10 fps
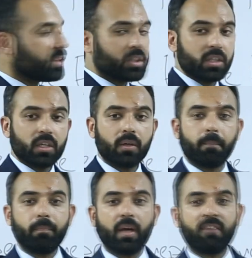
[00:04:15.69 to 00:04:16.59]

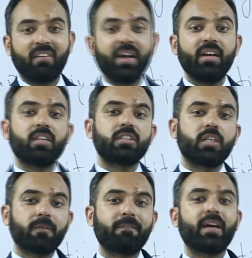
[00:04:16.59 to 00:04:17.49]
consider a wider
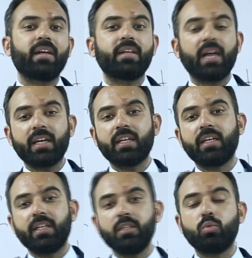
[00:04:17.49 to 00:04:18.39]
set of
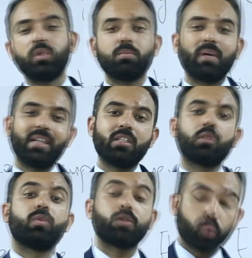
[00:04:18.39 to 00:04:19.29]
categories which
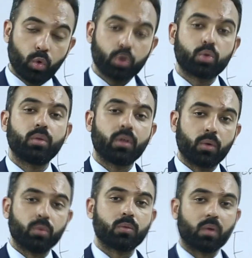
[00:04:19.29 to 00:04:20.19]
also
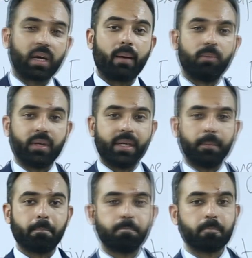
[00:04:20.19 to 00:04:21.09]
includes
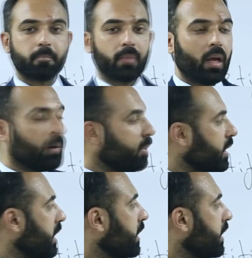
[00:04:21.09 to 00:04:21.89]
vocabulary. But